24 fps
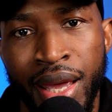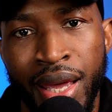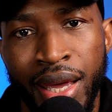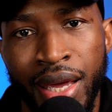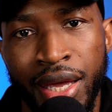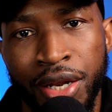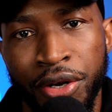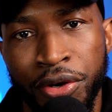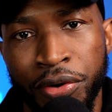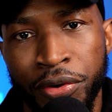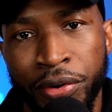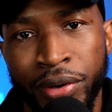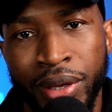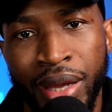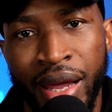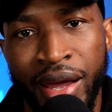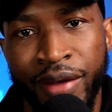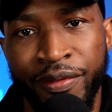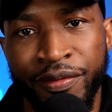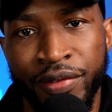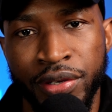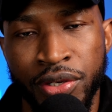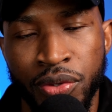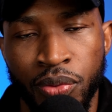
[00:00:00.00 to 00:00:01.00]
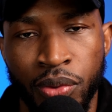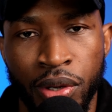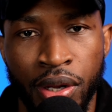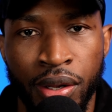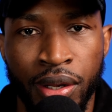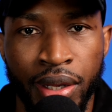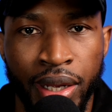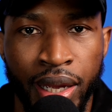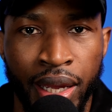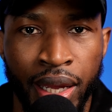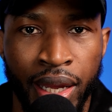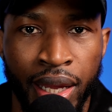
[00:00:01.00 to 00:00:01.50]
in your life as
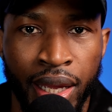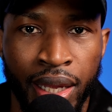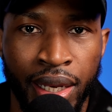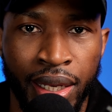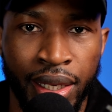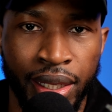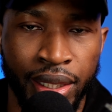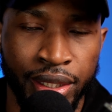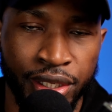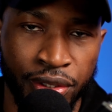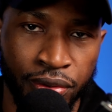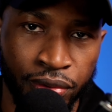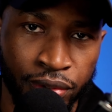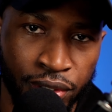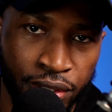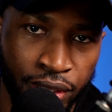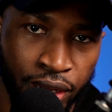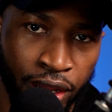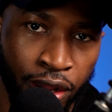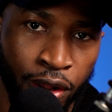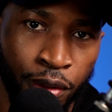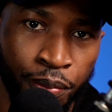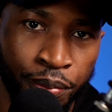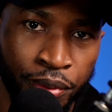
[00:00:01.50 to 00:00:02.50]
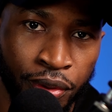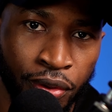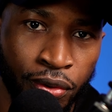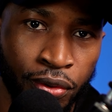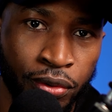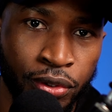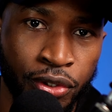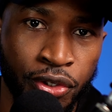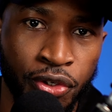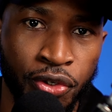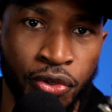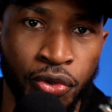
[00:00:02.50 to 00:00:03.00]
well. And it's going to help you
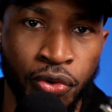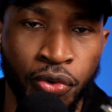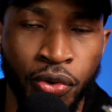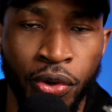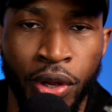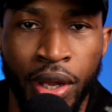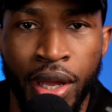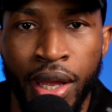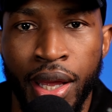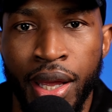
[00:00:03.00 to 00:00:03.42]
to